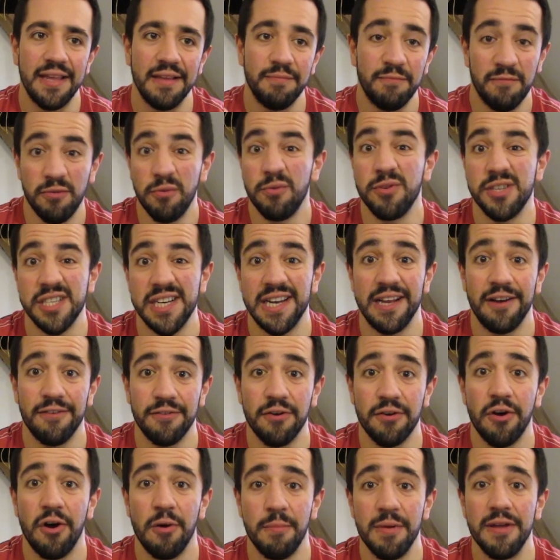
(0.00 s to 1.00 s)
fortunately
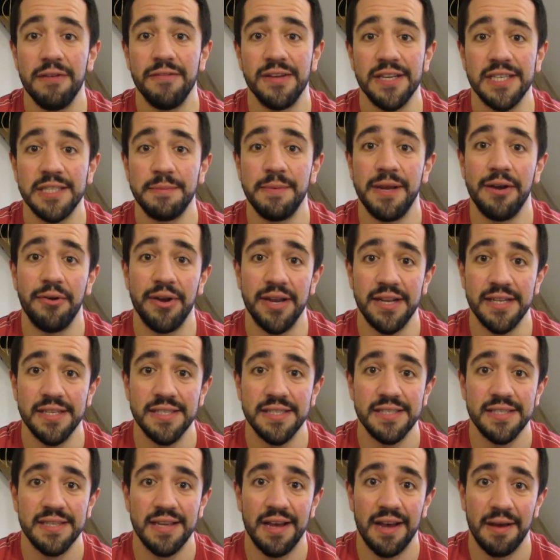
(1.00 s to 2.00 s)
I've got a bit of
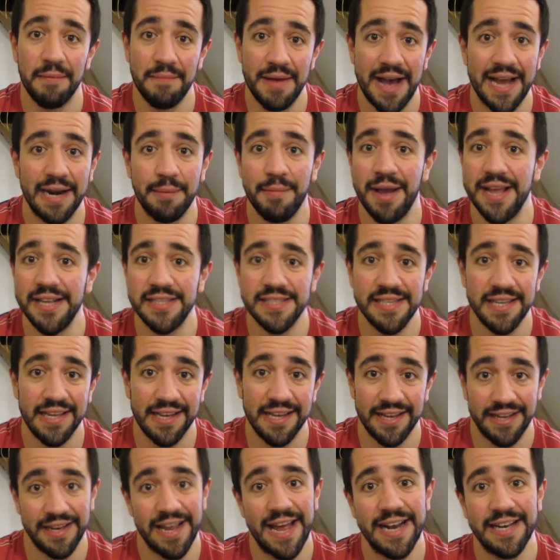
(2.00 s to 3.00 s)
experience
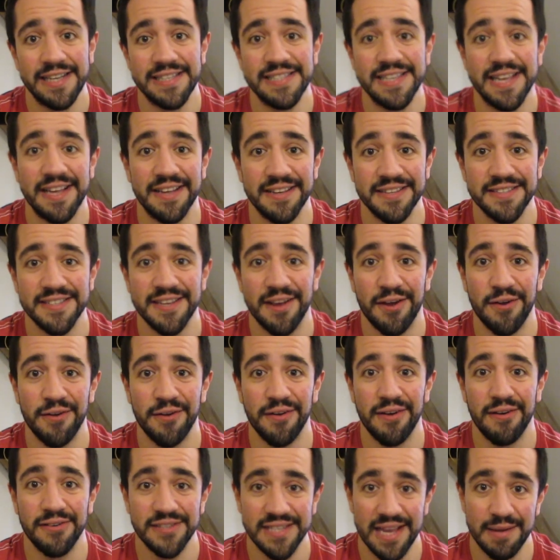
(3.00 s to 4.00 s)
animating and editing, so
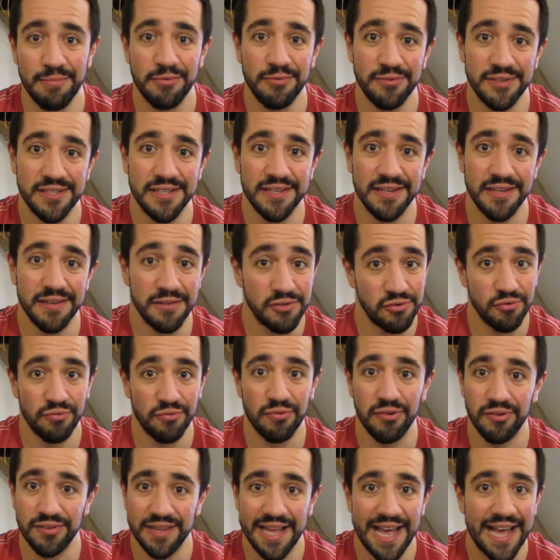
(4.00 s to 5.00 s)
I was able to
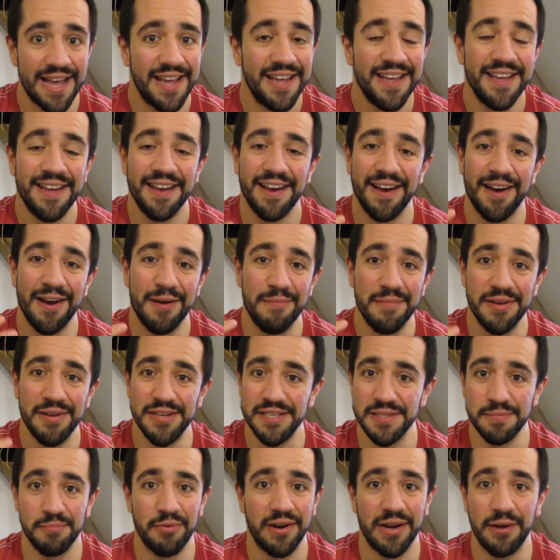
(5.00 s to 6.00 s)
draw on that
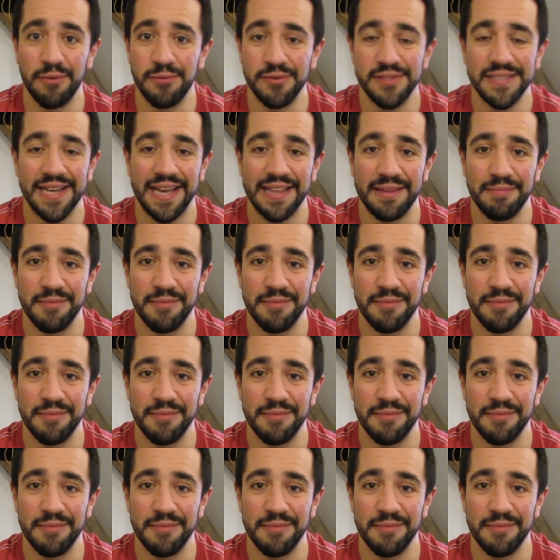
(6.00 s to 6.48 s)
and just bring it all together